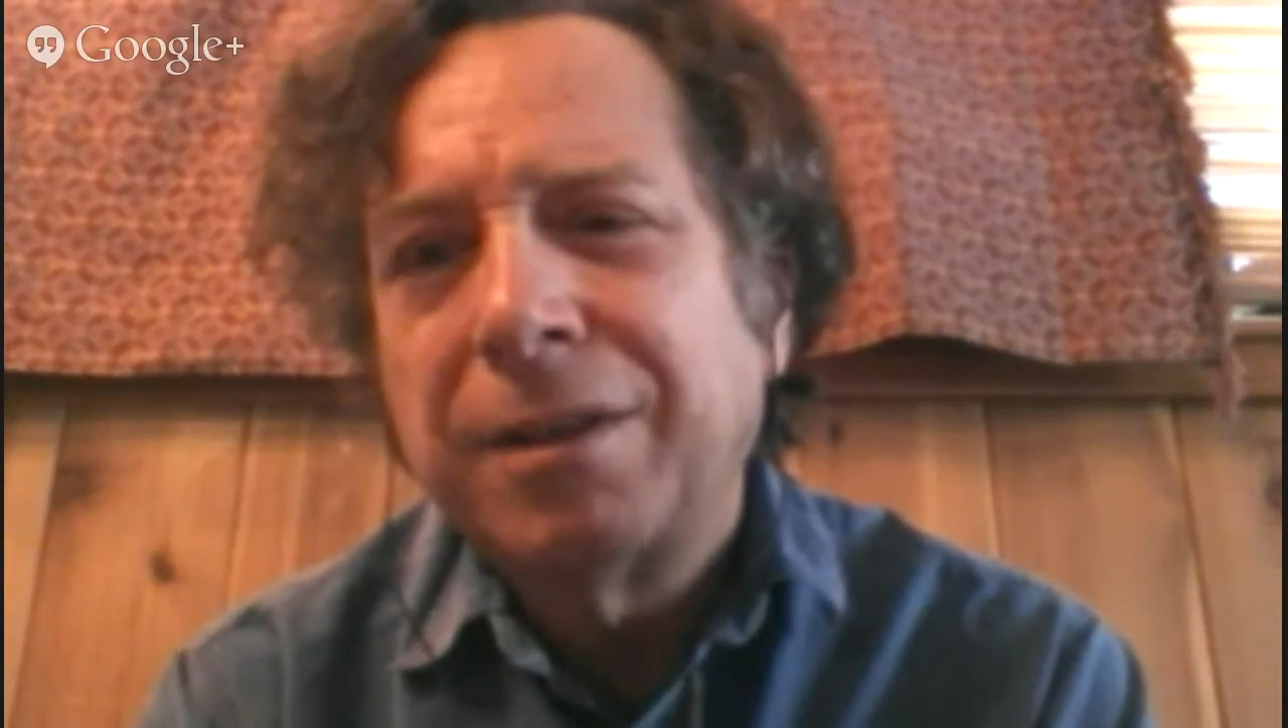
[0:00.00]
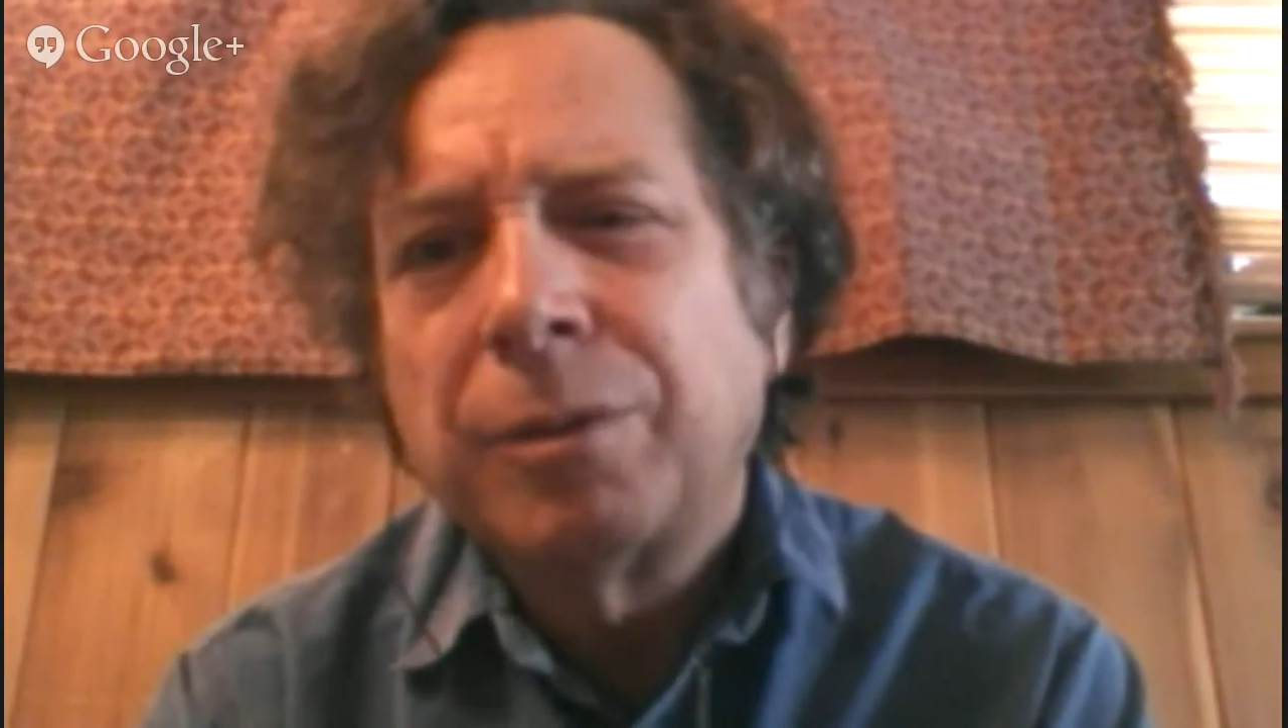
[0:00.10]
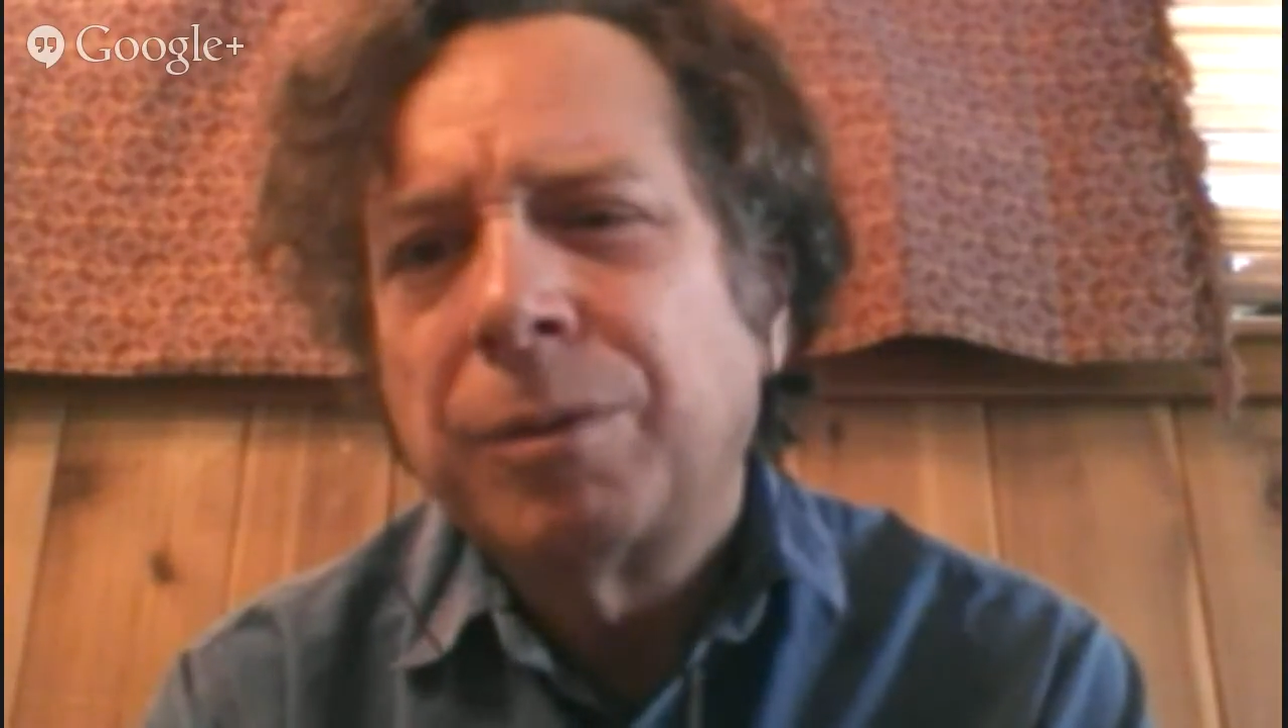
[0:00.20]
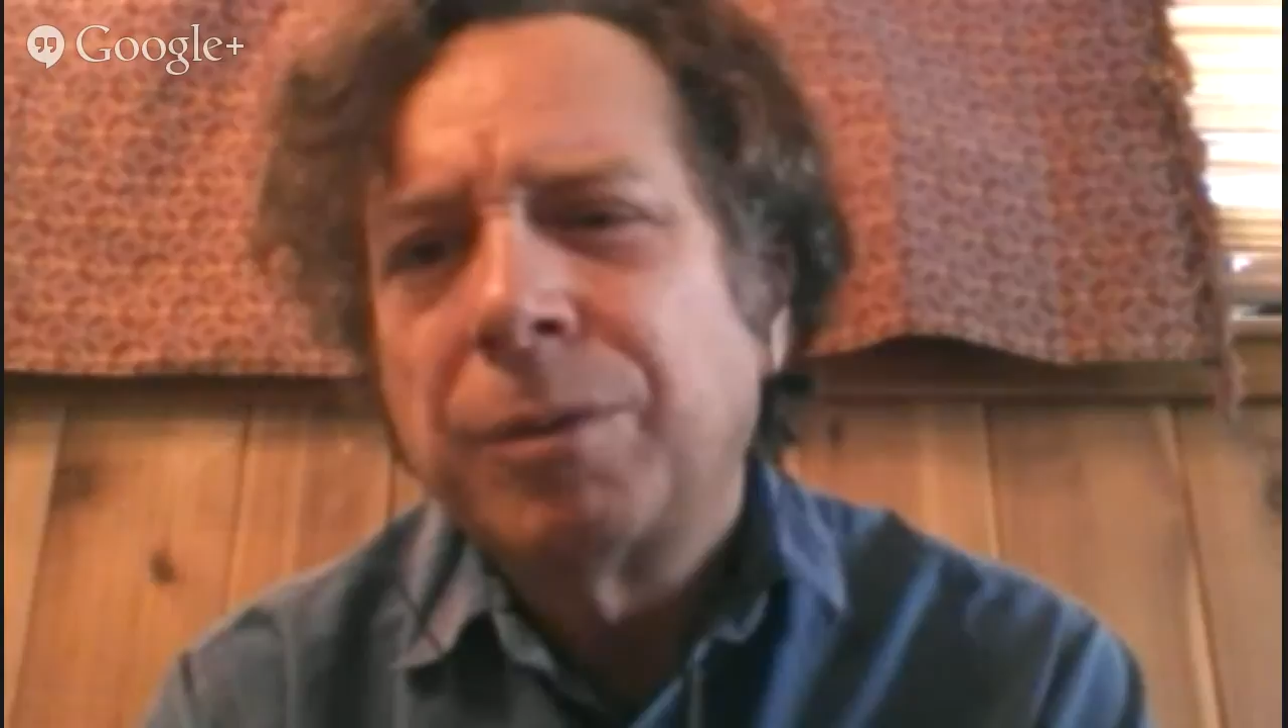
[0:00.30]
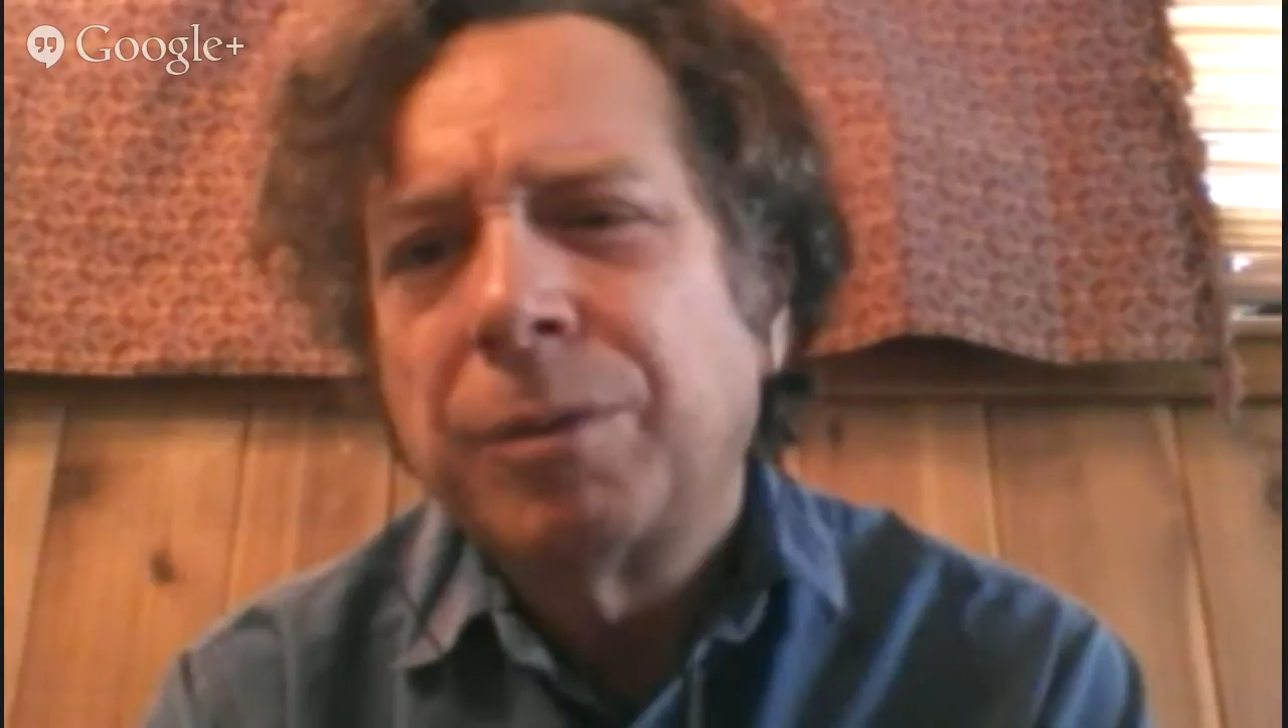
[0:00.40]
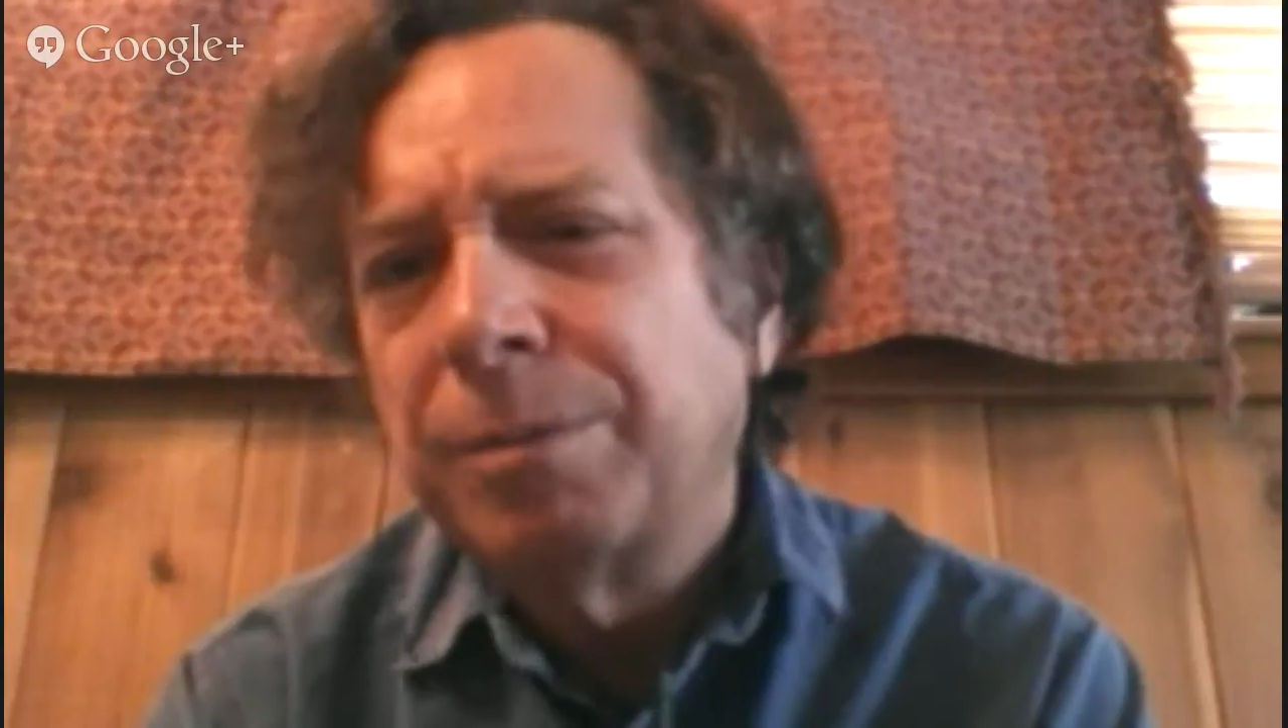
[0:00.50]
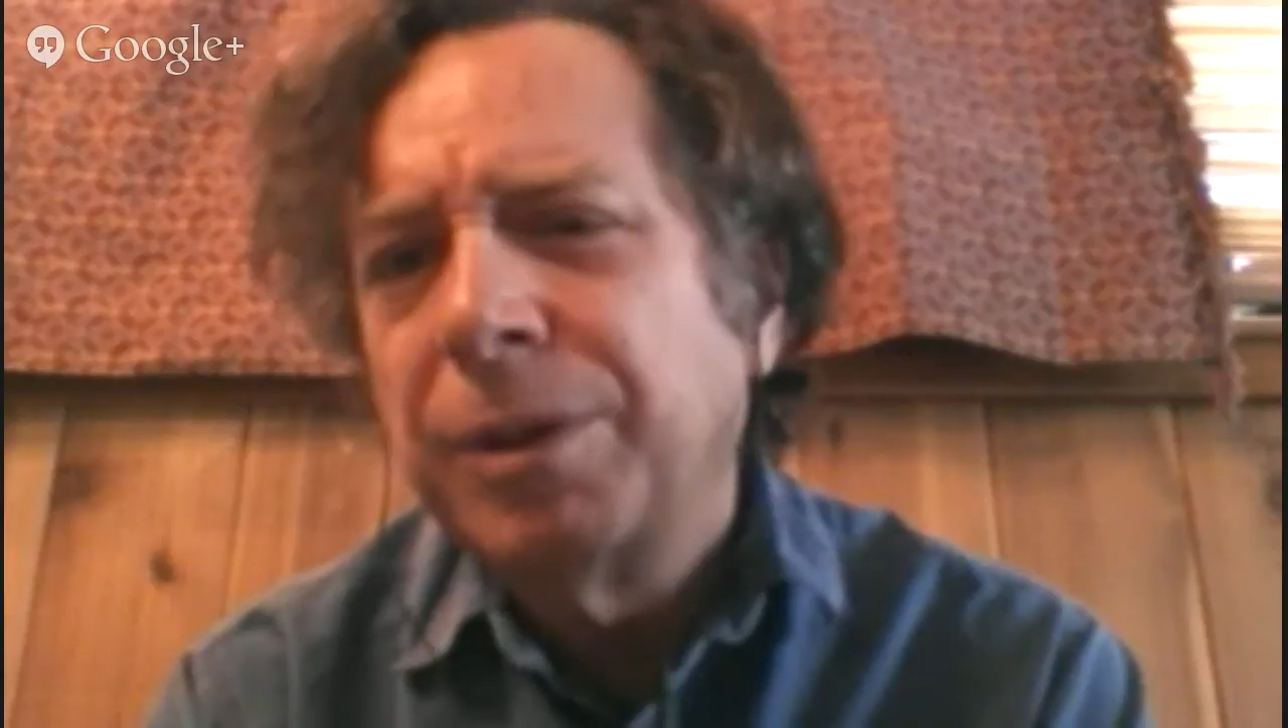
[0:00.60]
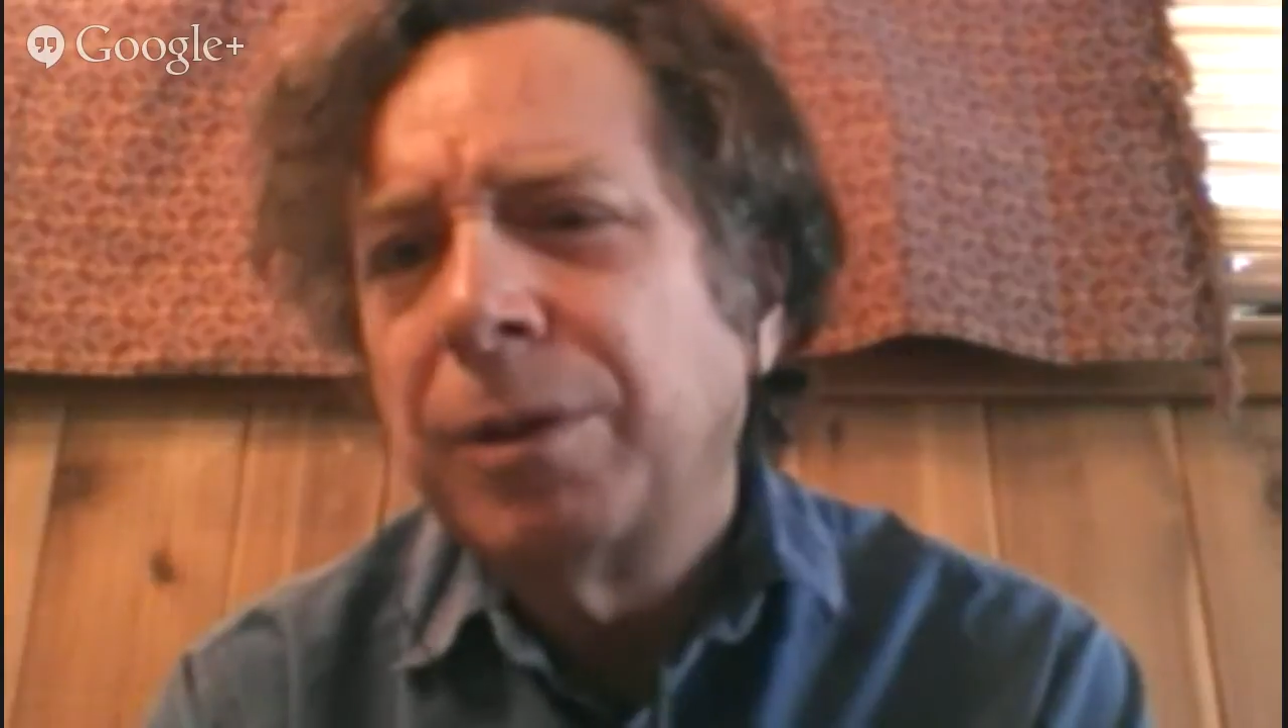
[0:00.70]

learn a way of